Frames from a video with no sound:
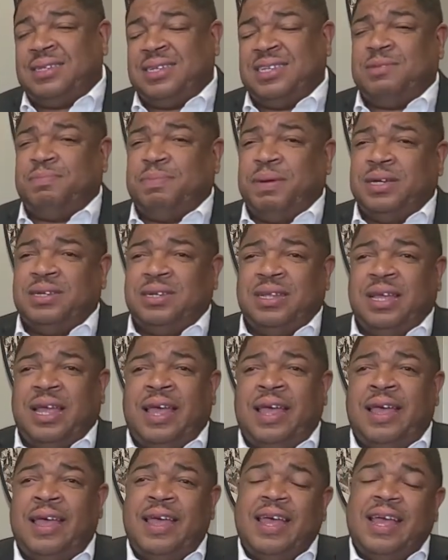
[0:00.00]
especially
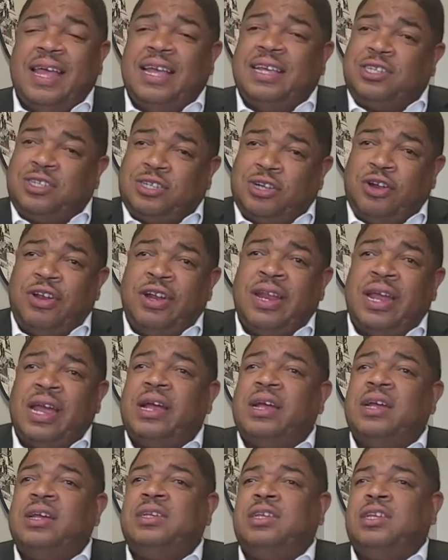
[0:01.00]
in certain
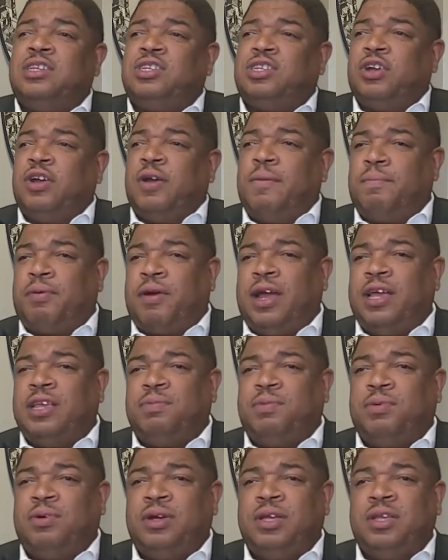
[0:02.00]
areas and certain price
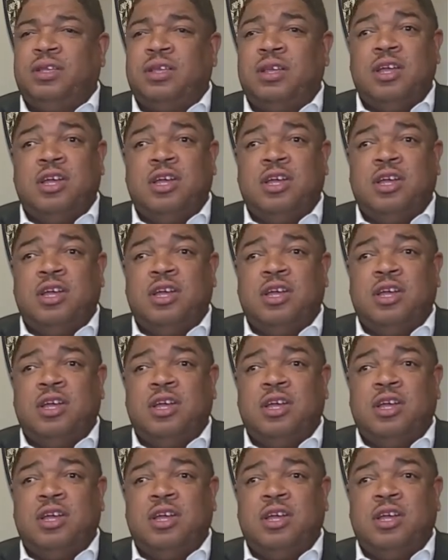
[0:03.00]
points.